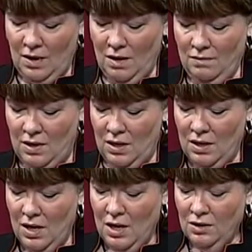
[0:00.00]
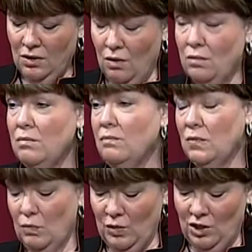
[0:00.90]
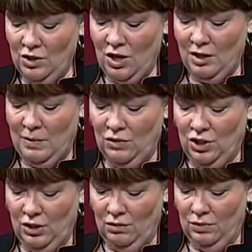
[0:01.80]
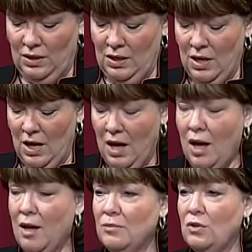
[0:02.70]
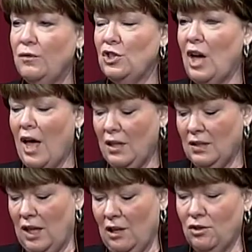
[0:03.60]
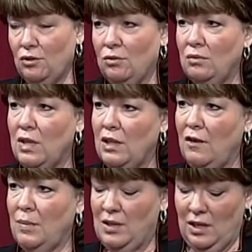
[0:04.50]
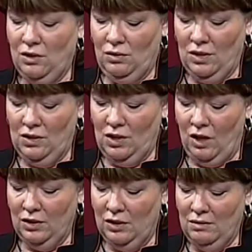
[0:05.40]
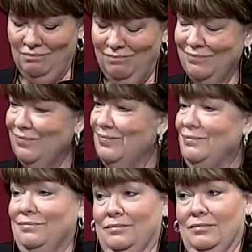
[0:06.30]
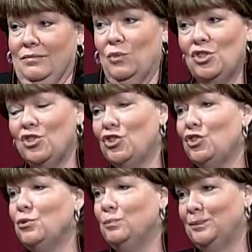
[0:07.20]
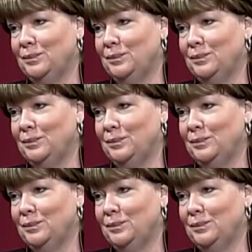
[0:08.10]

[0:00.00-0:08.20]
All right. So we just talked about children. So if a child tells you that they've been sexually assaulted, what should you do?